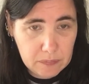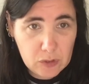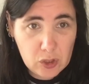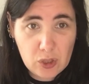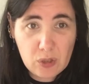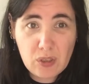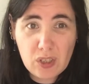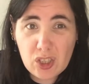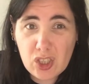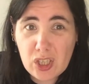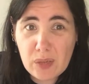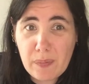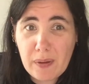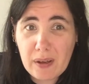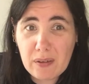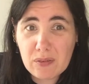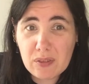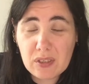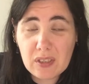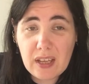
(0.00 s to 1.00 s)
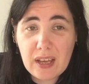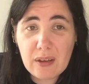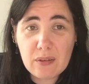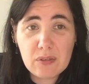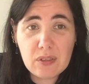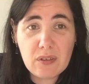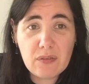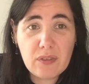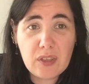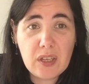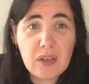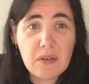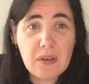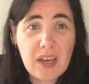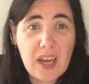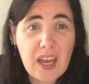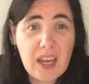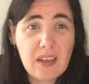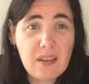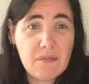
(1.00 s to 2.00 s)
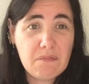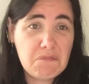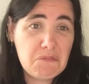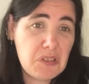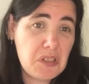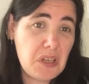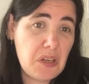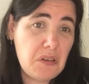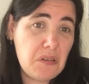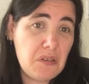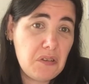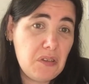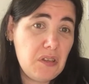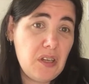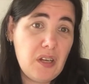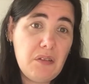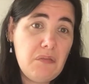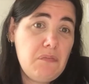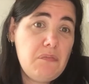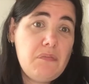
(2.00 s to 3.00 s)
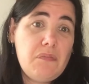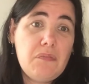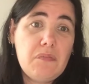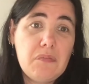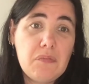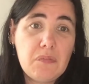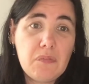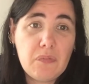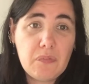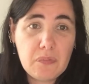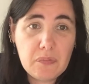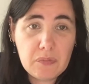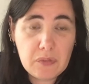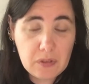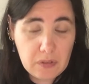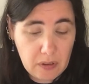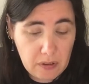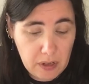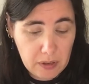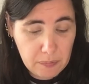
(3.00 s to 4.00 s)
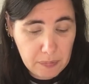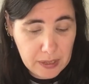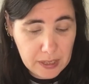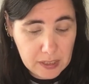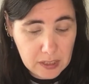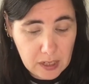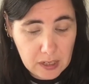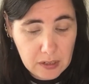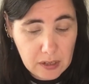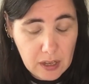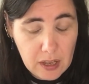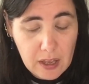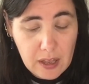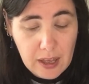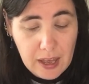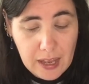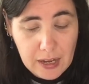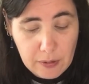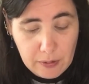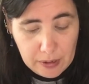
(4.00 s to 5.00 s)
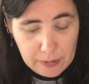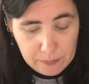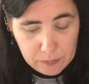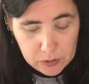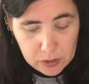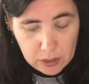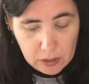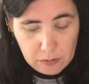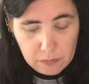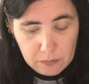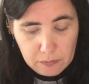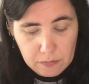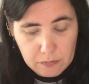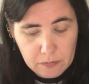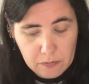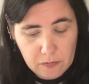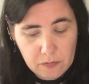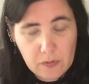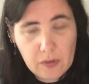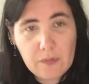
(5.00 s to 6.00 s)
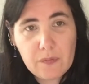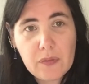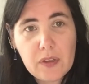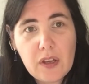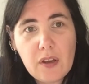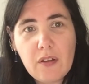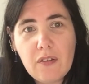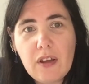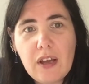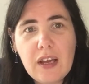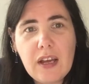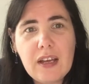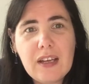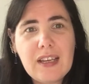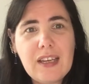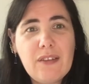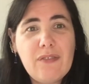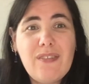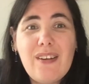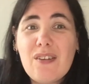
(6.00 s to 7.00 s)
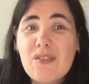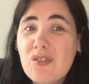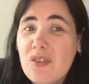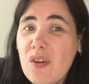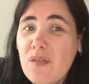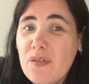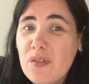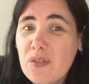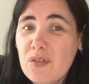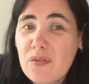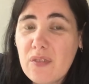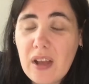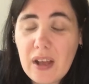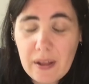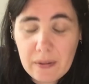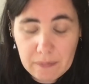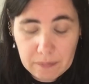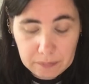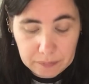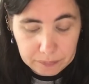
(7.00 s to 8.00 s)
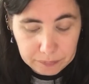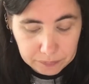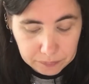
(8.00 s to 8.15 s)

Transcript: So it does ship out of the UK, so you know, peak side. Anyway, so gift voucher of your to